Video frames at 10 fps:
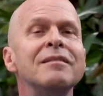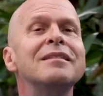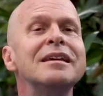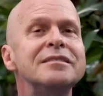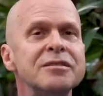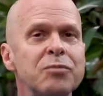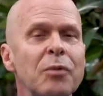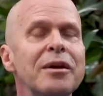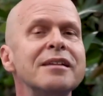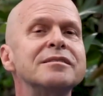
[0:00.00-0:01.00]
This is
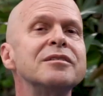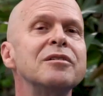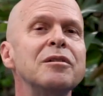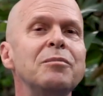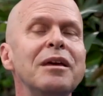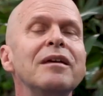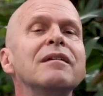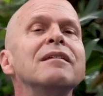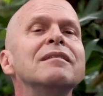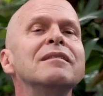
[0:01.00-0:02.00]
what we consider to
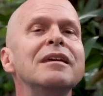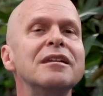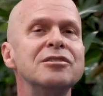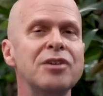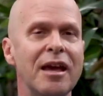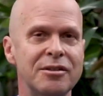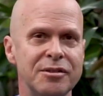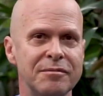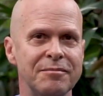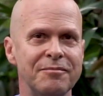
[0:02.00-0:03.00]
be the initiation.